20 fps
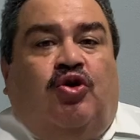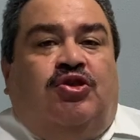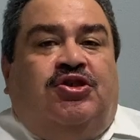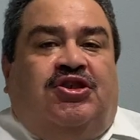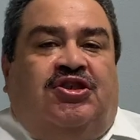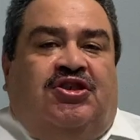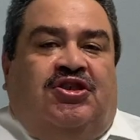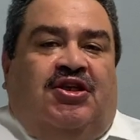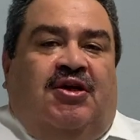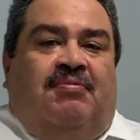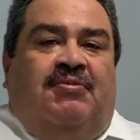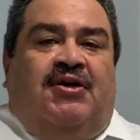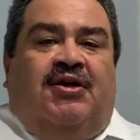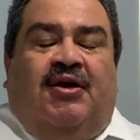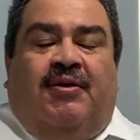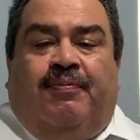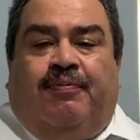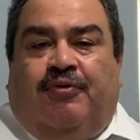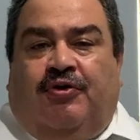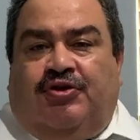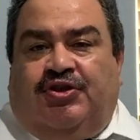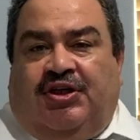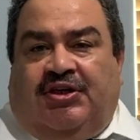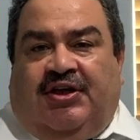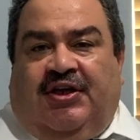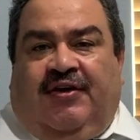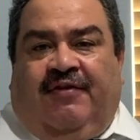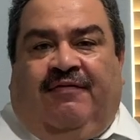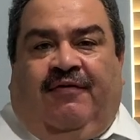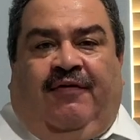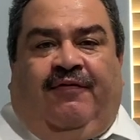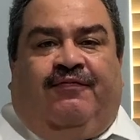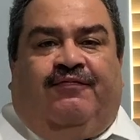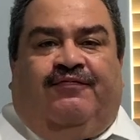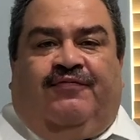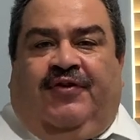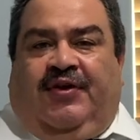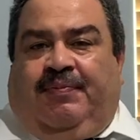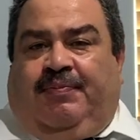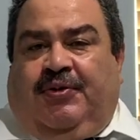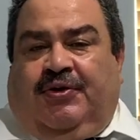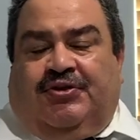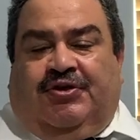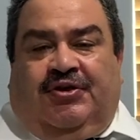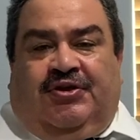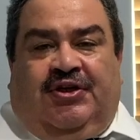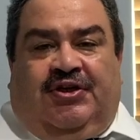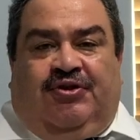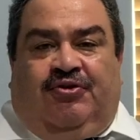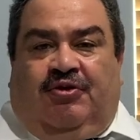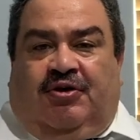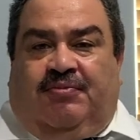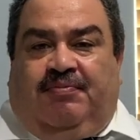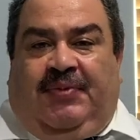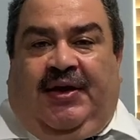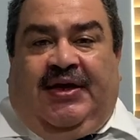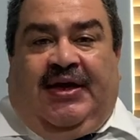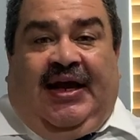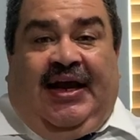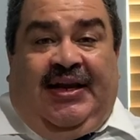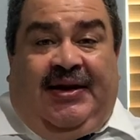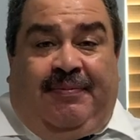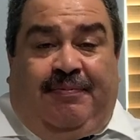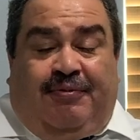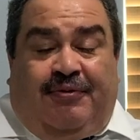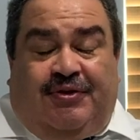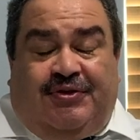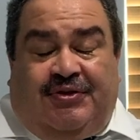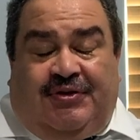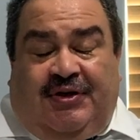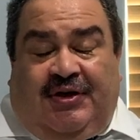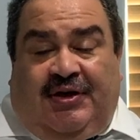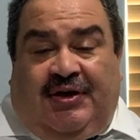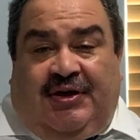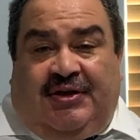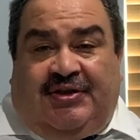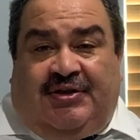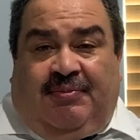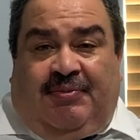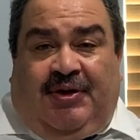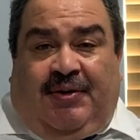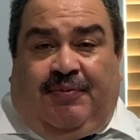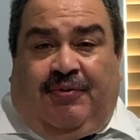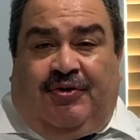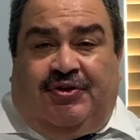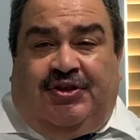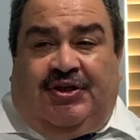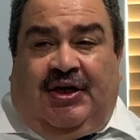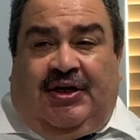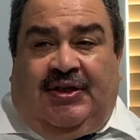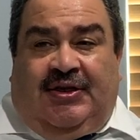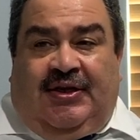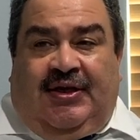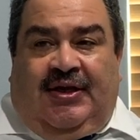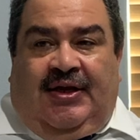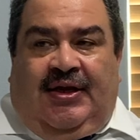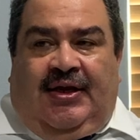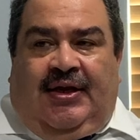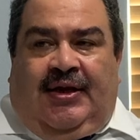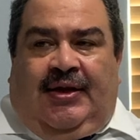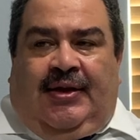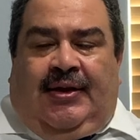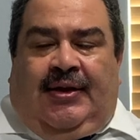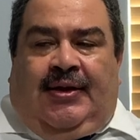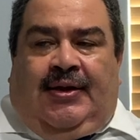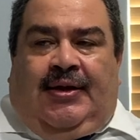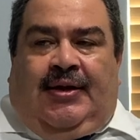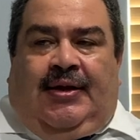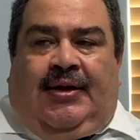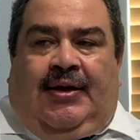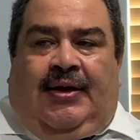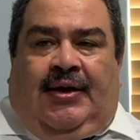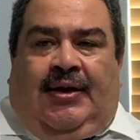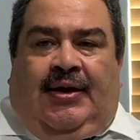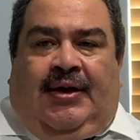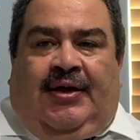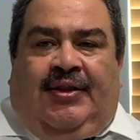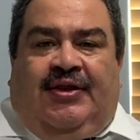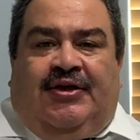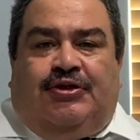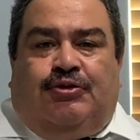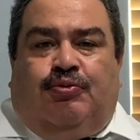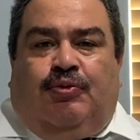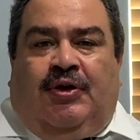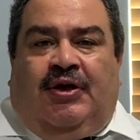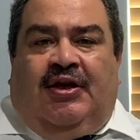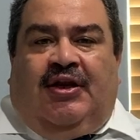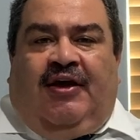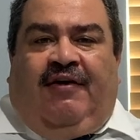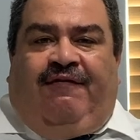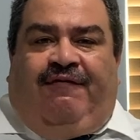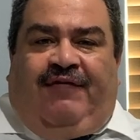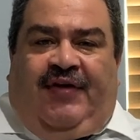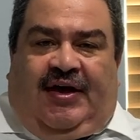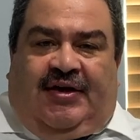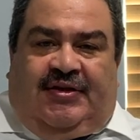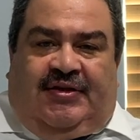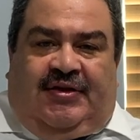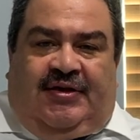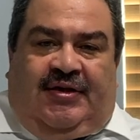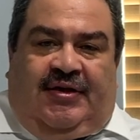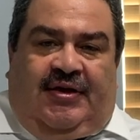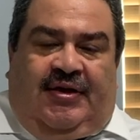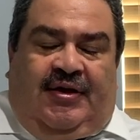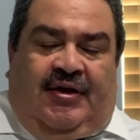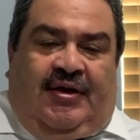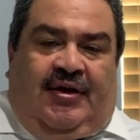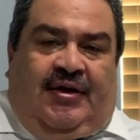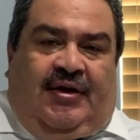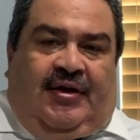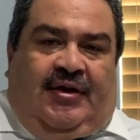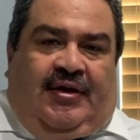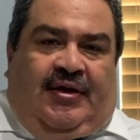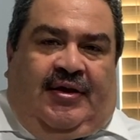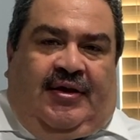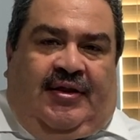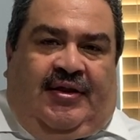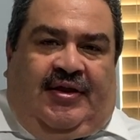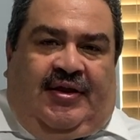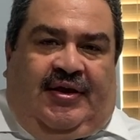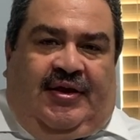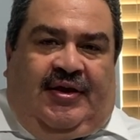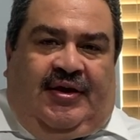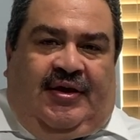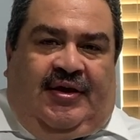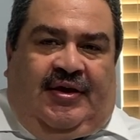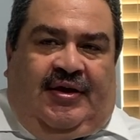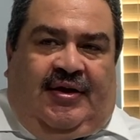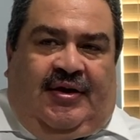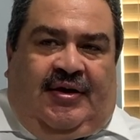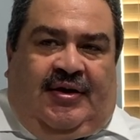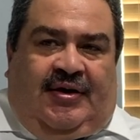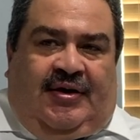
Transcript: similar project, if the person did not make any similar project, this will affect the